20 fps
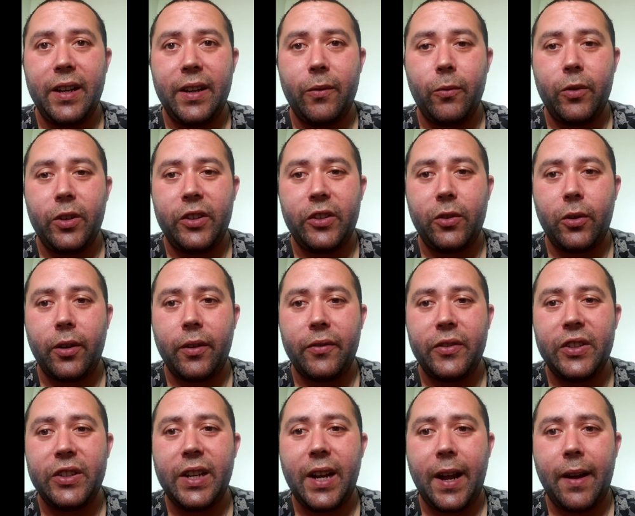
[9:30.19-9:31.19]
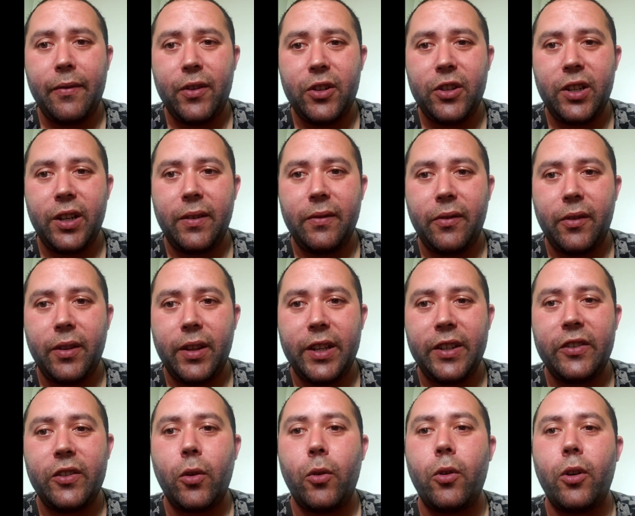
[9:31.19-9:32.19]
it was sort of scavenging for
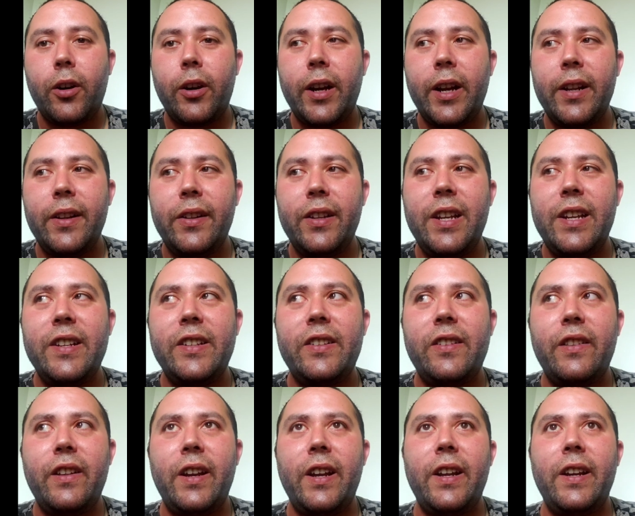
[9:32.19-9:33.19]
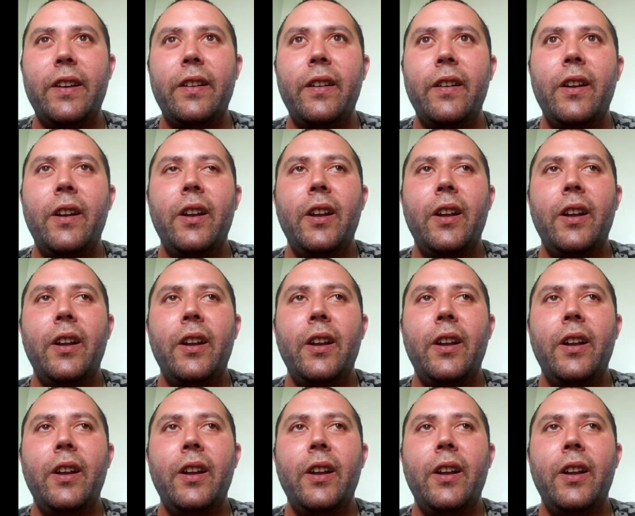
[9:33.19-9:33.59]
this, or at least that